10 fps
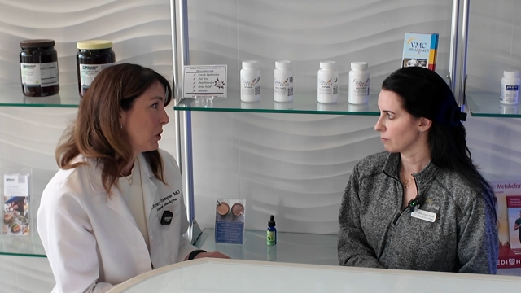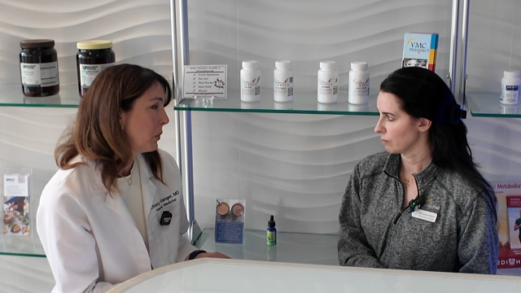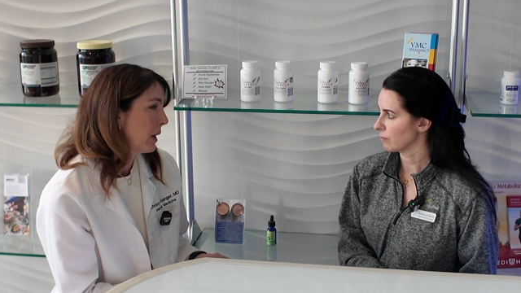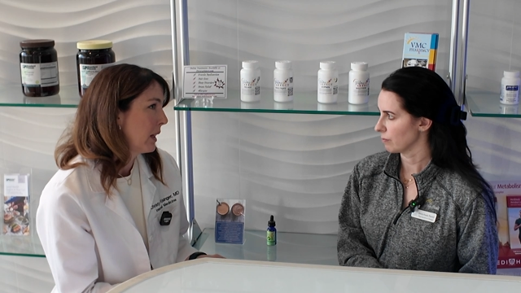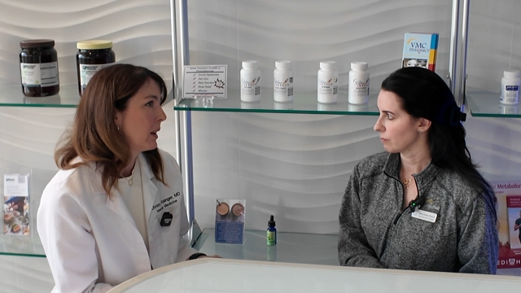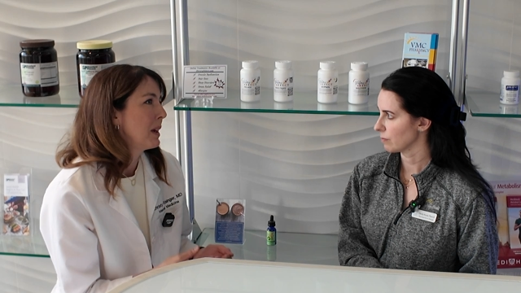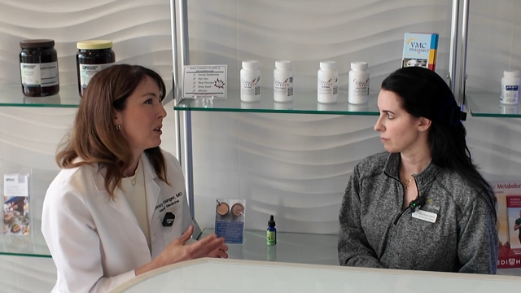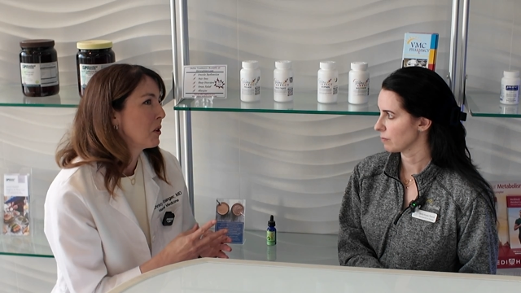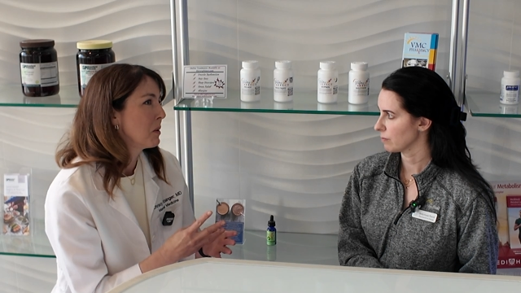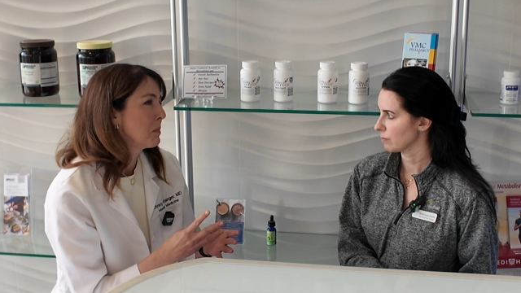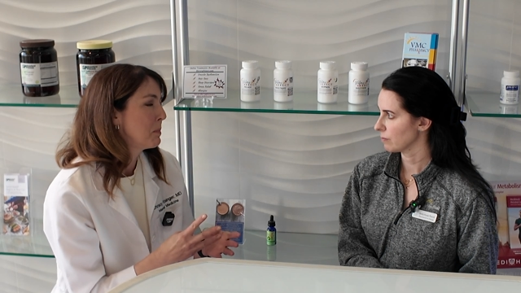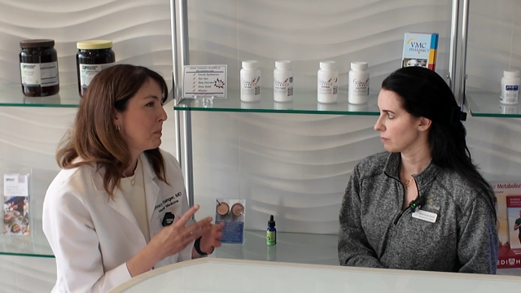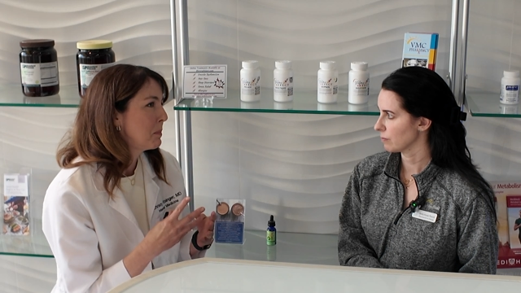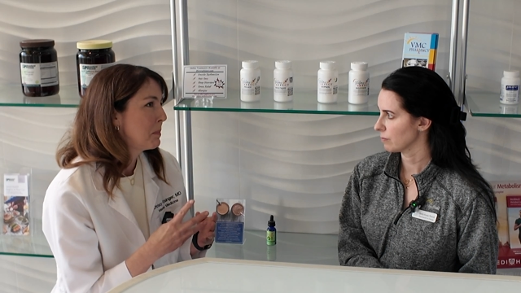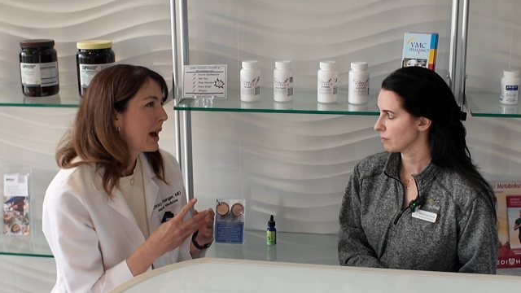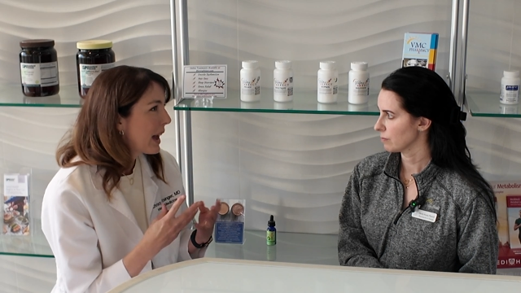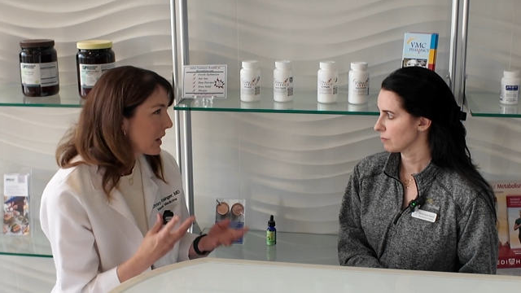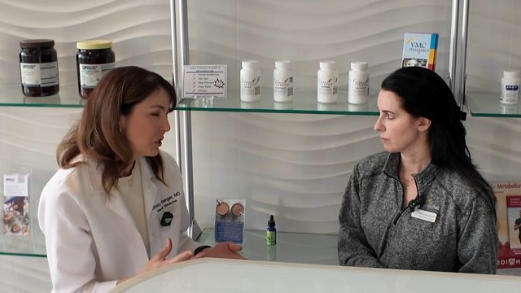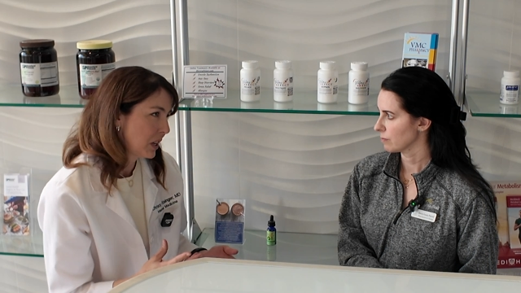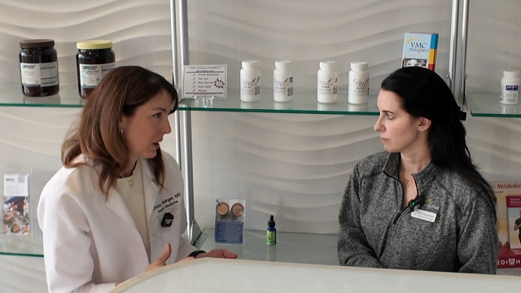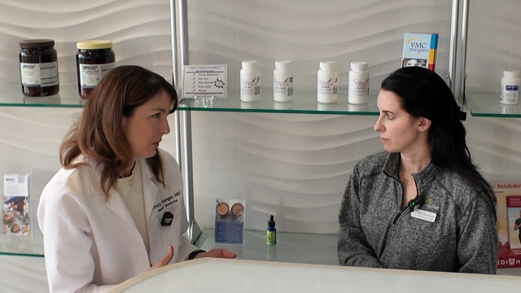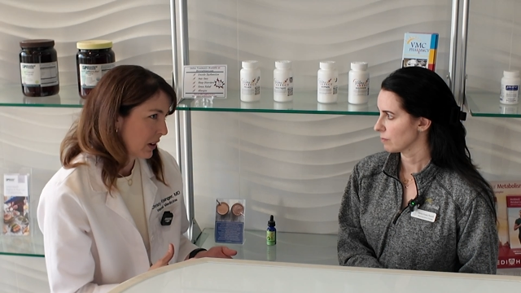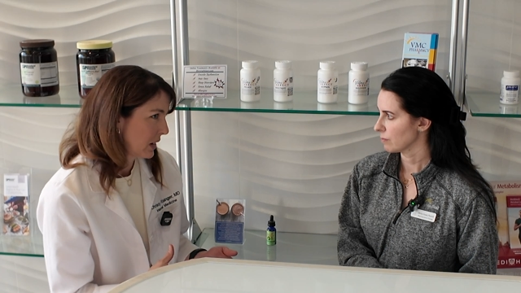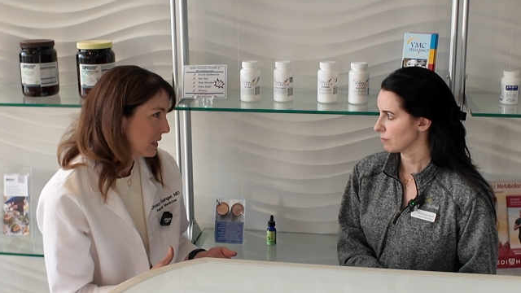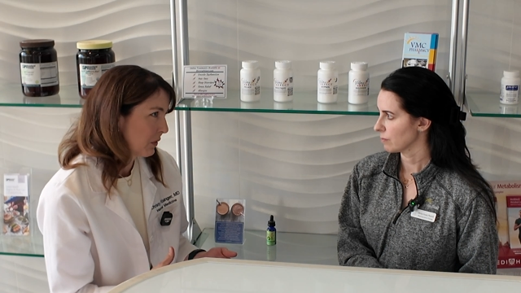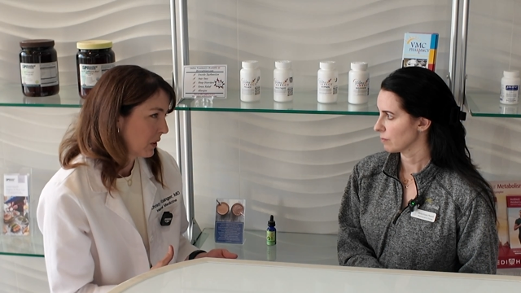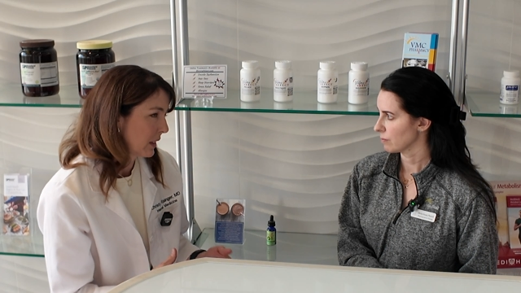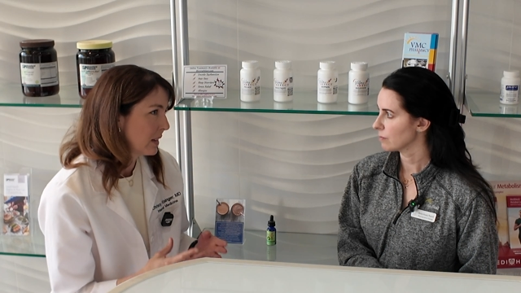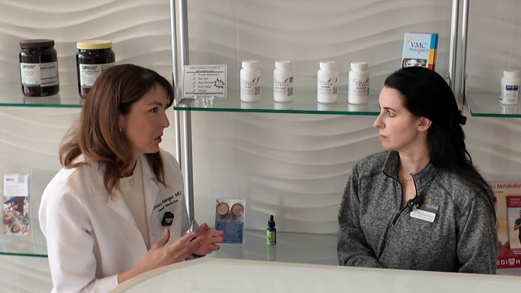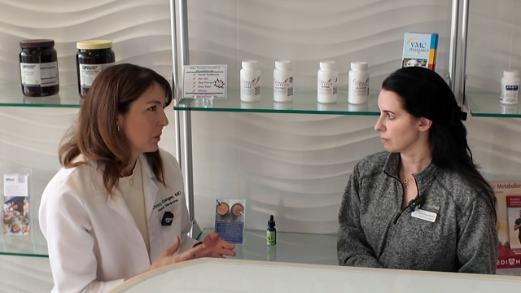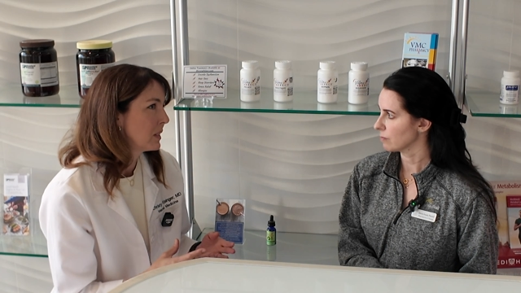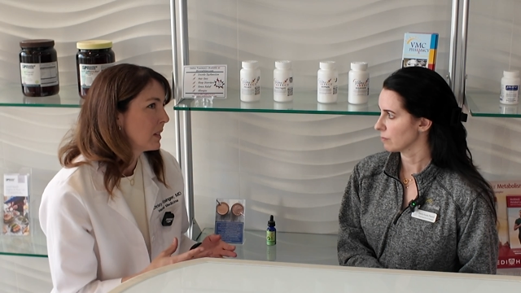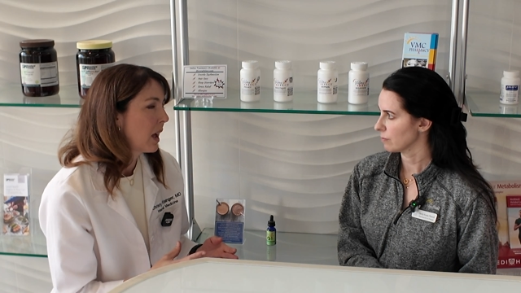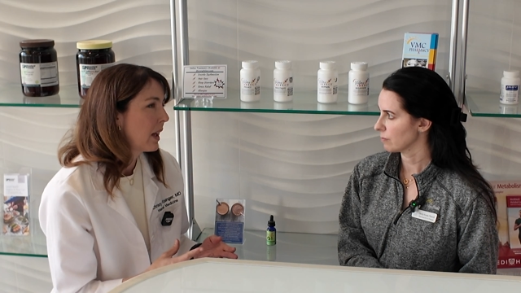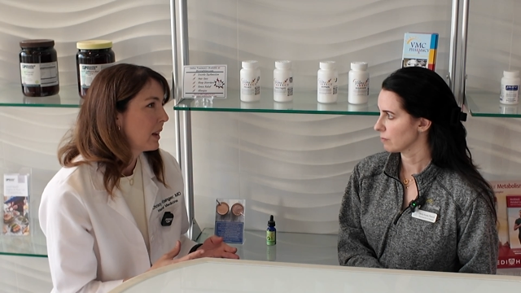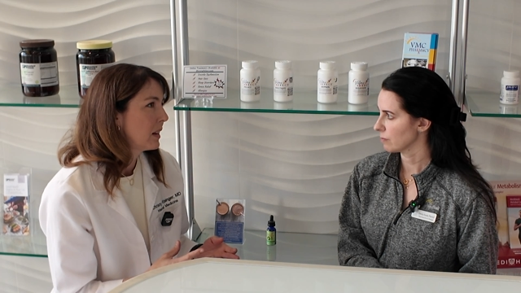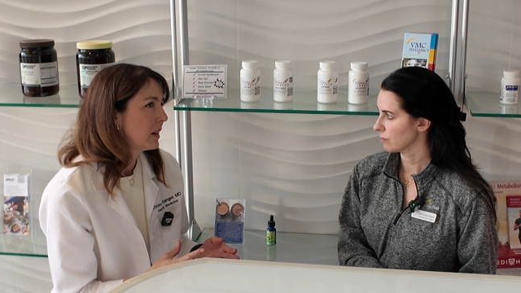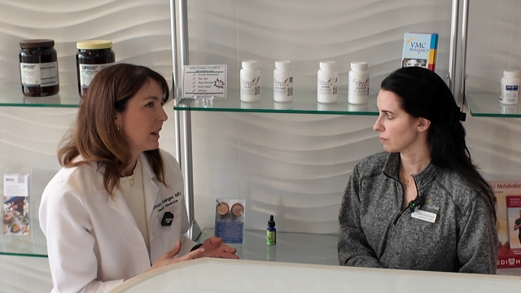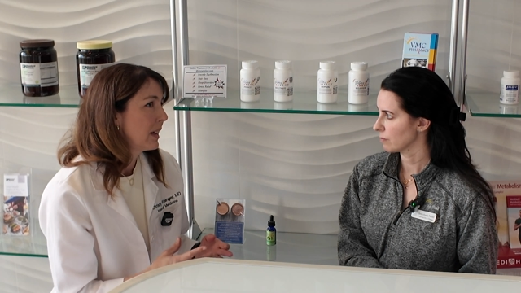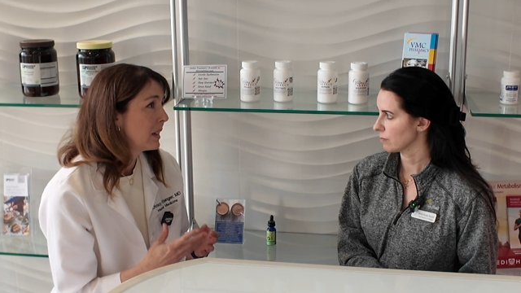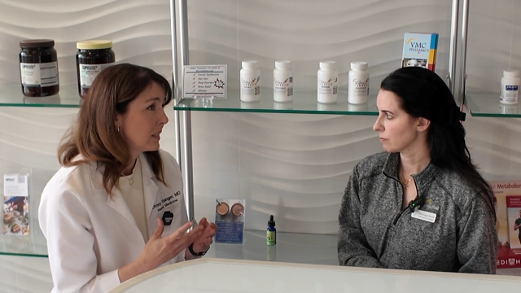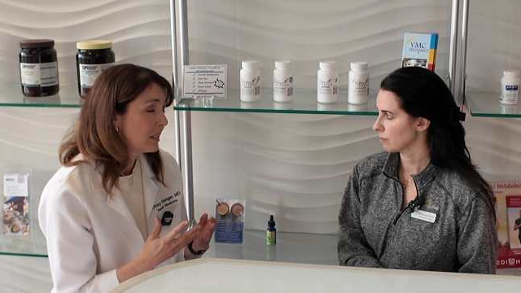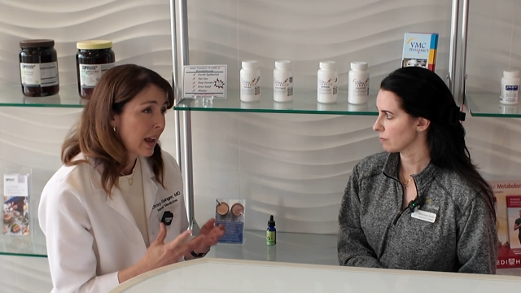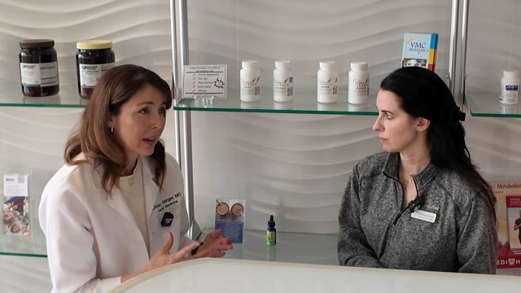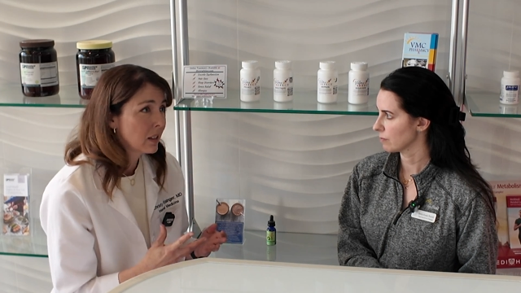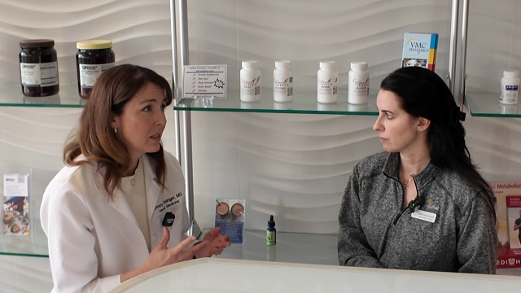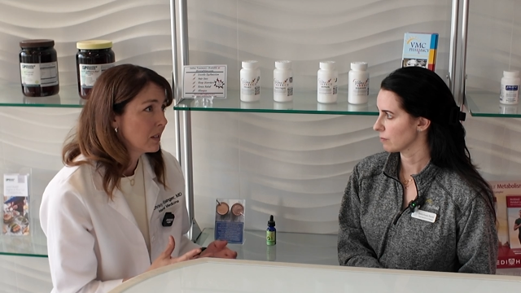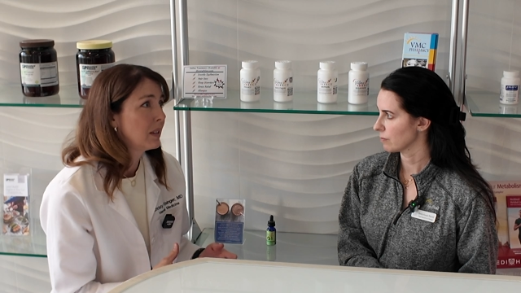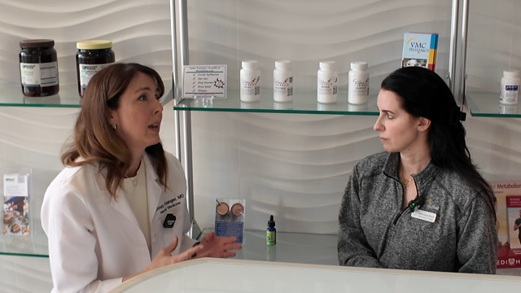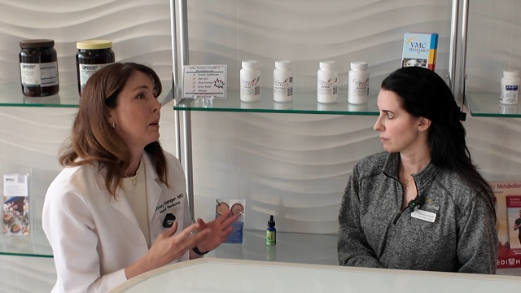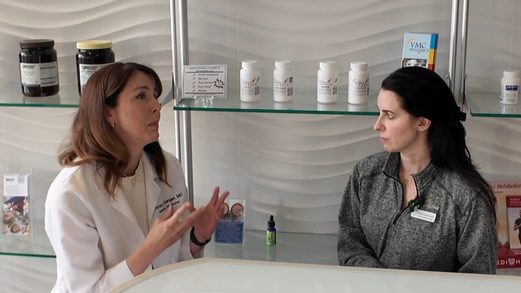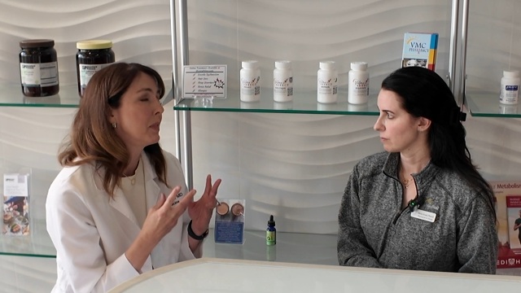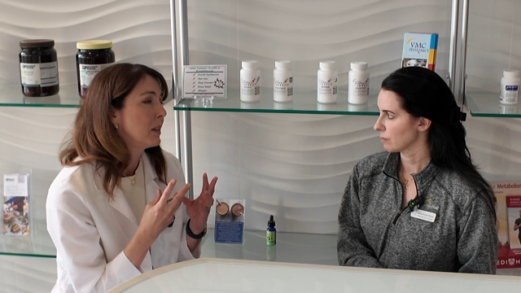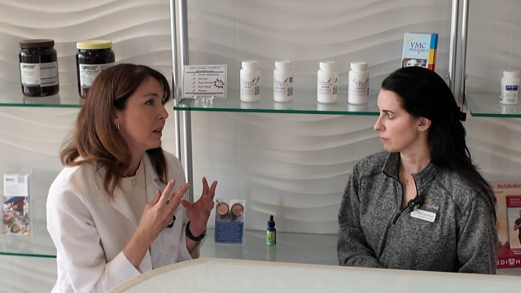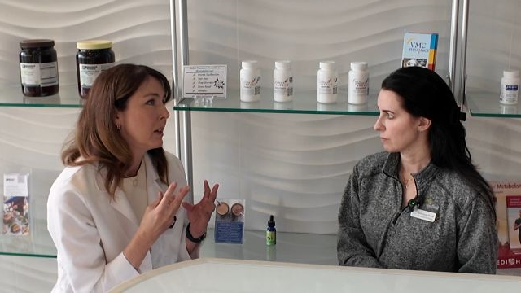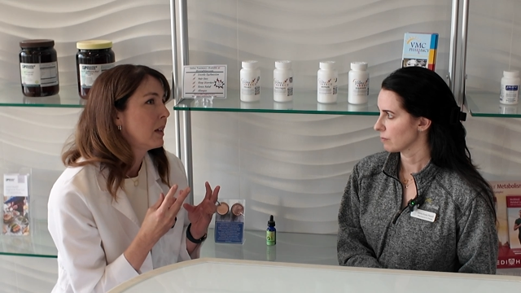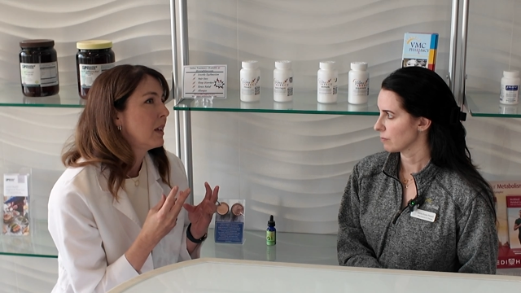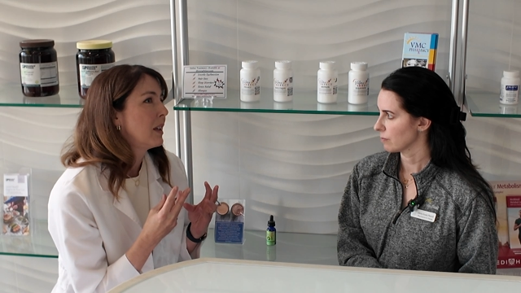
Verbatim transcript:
Speaker 1: to it, and you're packaging it very differently. So it's not exactly the same, but the